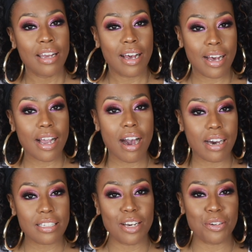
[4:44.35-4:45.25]
uh,
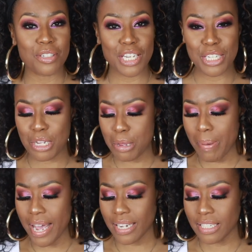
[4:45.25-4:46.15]
cost goes into the
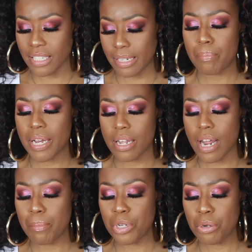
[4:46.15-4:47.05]
packaging, but
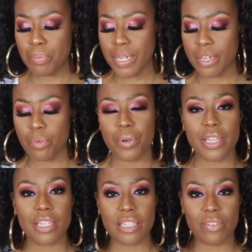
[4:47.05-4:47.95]
I'm duping it with
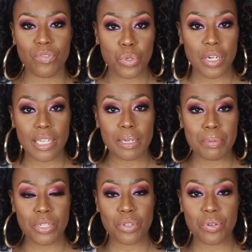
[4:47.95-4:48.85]
the Sephora Lip
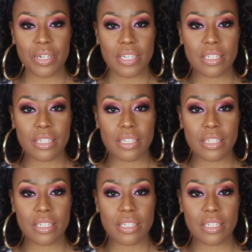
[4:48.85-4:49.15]
Story.